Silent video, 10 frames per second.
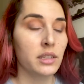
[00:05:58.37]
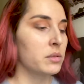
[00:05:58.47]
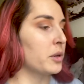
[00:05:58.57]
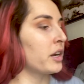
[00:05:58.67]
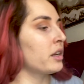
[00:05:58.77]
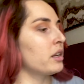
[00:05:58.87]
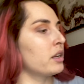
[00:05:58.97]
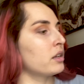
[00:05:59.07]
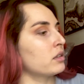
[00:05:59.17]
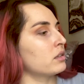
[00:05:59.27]
spray
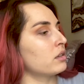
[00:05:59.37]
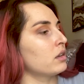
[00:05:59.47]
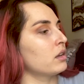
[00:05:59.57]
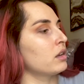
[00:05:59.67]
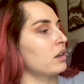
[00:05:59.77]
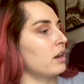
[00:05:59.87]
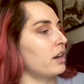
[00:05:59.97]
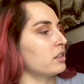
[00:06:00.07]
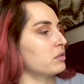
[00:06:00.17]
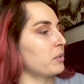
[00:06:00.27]
and
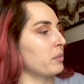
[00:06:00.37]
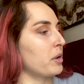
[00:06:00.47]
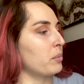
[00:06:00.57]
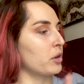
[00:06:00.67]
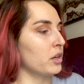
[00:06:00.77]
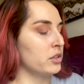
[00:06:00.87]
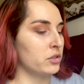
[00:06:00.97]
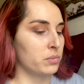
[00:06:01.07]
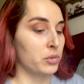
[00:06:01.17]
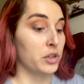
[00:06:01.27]
I spray my brush
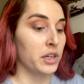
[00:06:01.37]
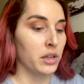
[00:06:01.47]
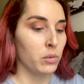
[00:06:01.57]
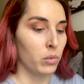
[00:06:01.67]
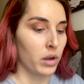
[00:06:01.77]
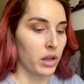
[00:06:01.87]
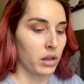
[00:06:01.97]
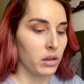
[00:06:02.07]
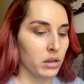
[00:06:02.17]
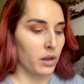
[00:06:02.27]
pretty
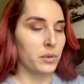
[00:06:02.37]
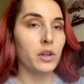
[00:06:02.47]
well. I'm gonna